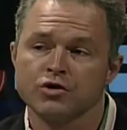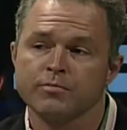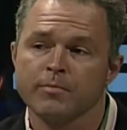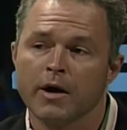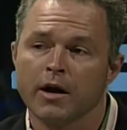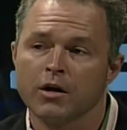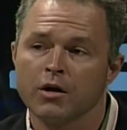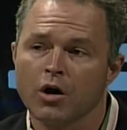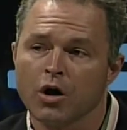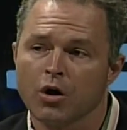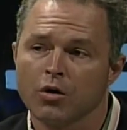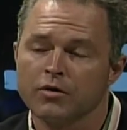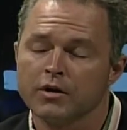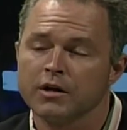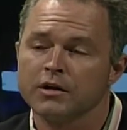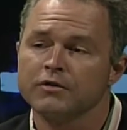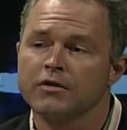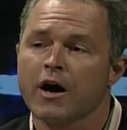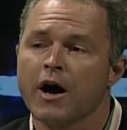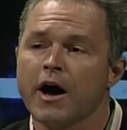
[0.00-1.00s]
may know,
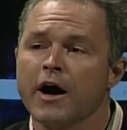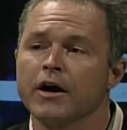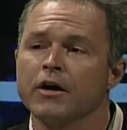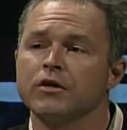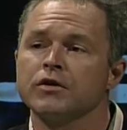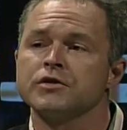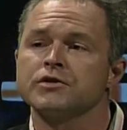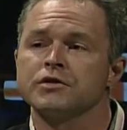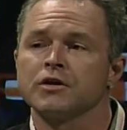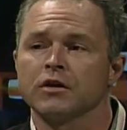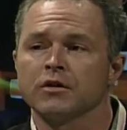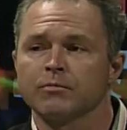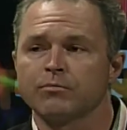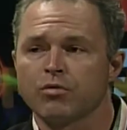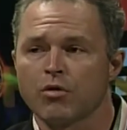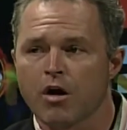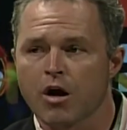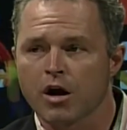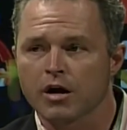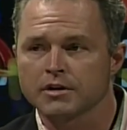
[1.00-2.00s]
the entire southern
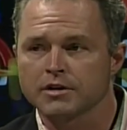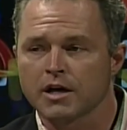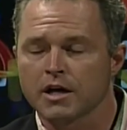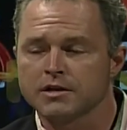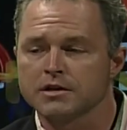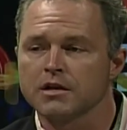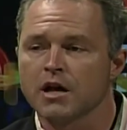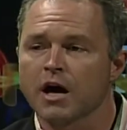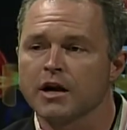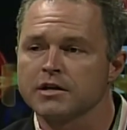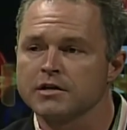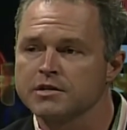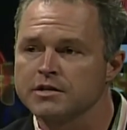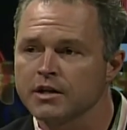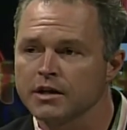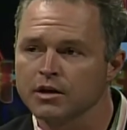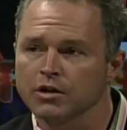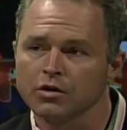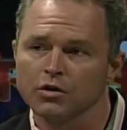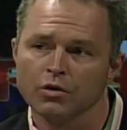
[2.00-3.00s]
Bronx has not a
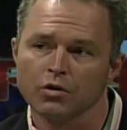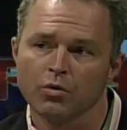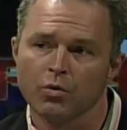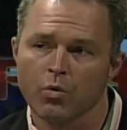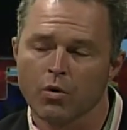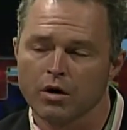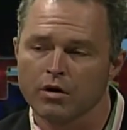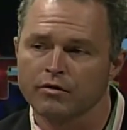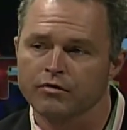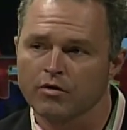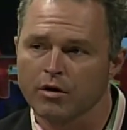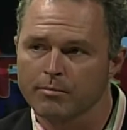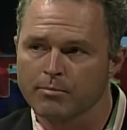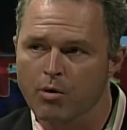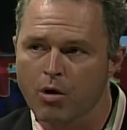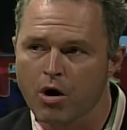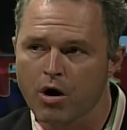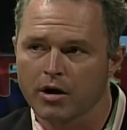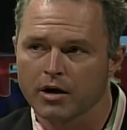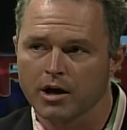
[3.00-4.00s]
single waterfront
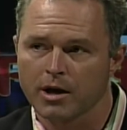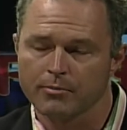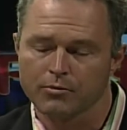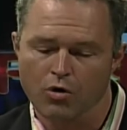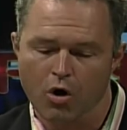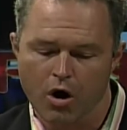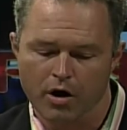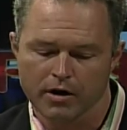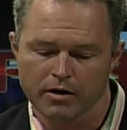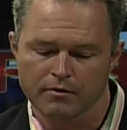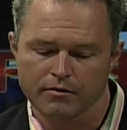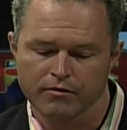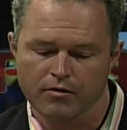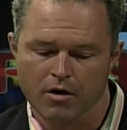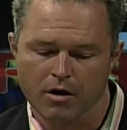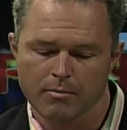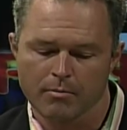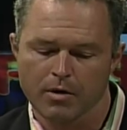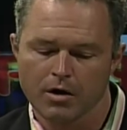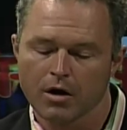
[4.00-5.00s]
park, and I'm talking
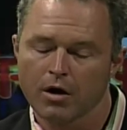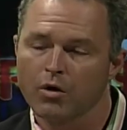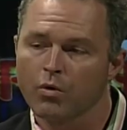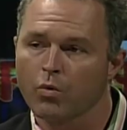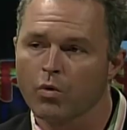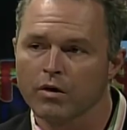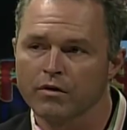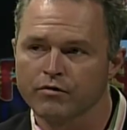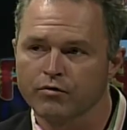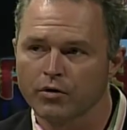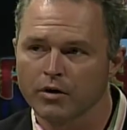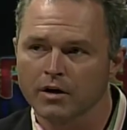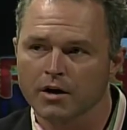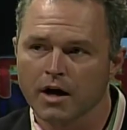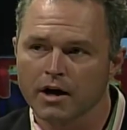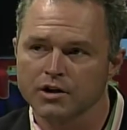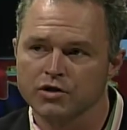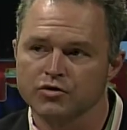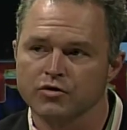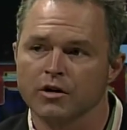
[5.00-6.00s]
from
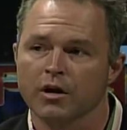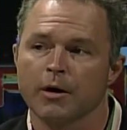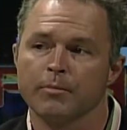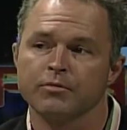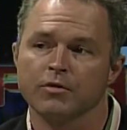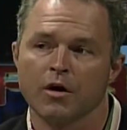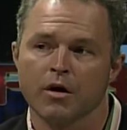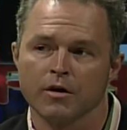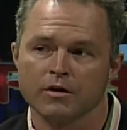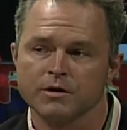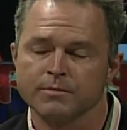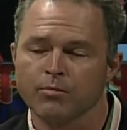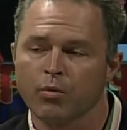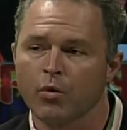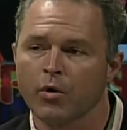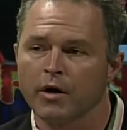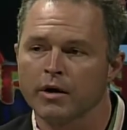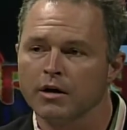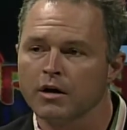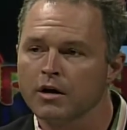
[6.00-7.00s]
149th Street up to Hunts
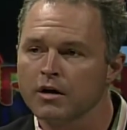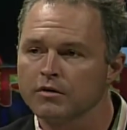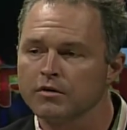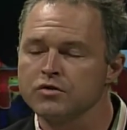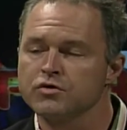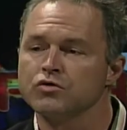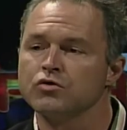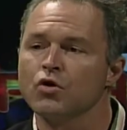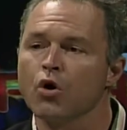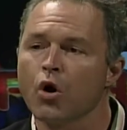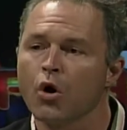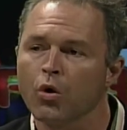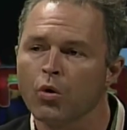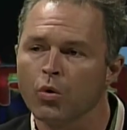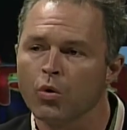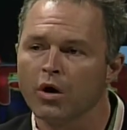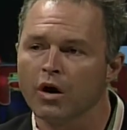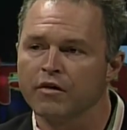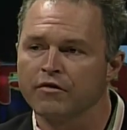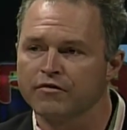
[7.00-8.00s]
Point. There's
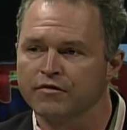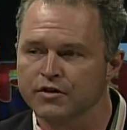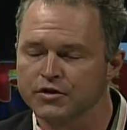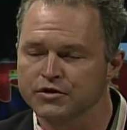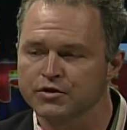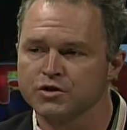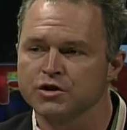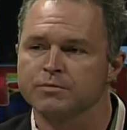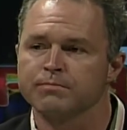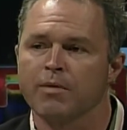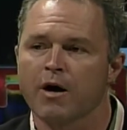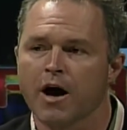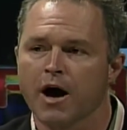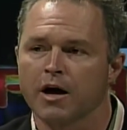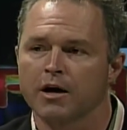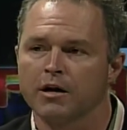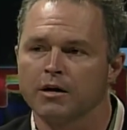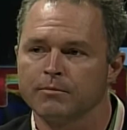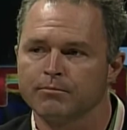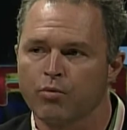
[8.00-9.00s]
no official
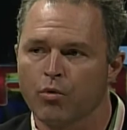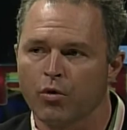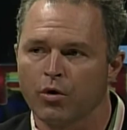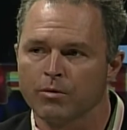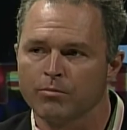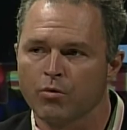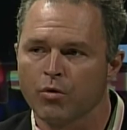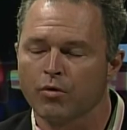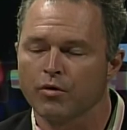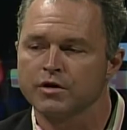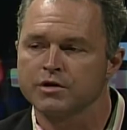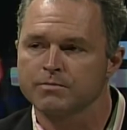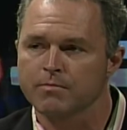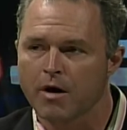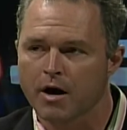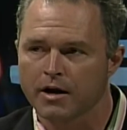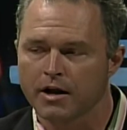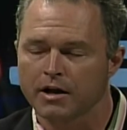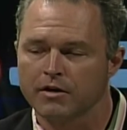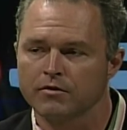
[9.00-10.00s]
spot in Port Morris,
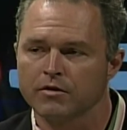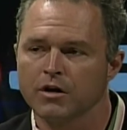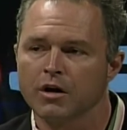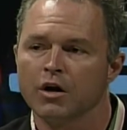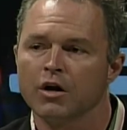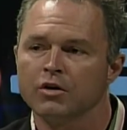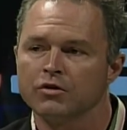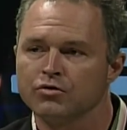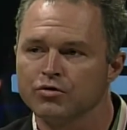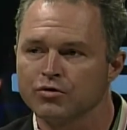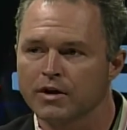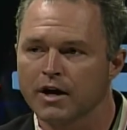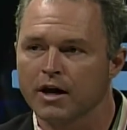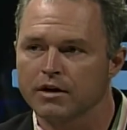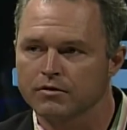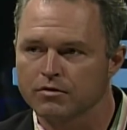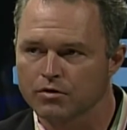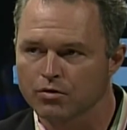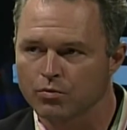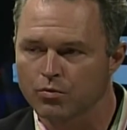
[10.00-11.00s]
Mont Haven to
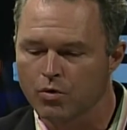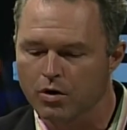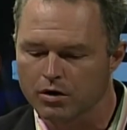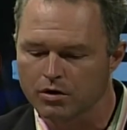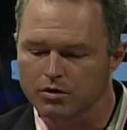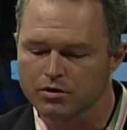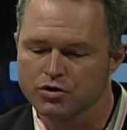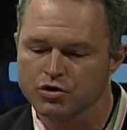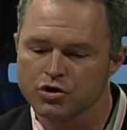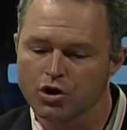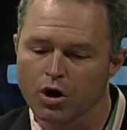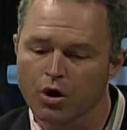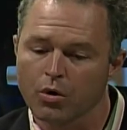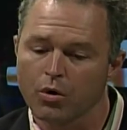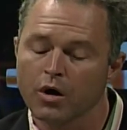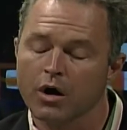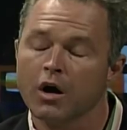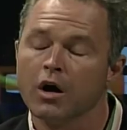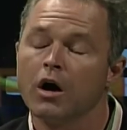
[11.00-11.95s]
get to the water. So